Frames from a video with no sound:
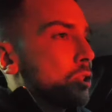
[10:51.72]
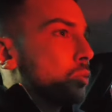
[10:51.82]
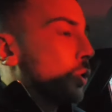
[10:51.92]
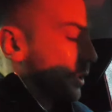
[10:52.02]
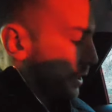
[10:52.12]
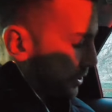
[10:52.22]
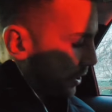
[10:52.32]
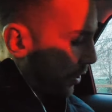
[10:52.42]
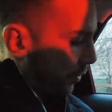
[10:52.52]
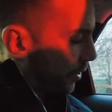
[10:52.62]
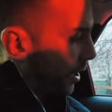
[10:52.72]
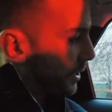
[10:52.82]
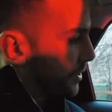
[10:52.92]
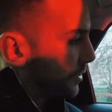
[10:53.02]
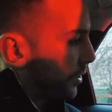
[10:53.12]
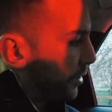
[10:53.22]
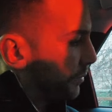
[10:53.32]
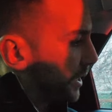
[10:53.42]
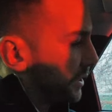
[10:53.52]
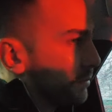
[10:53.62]
just wanted it to go alright, do you know what I
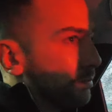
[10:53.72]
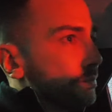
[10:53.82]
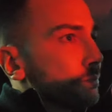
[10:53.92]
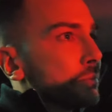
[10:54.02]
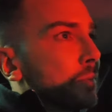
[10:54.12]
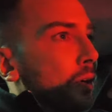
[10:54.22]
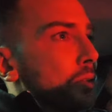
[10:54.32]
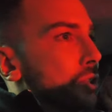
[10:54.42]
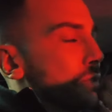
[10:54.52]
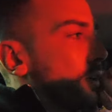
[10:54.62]
mean? It I did. Just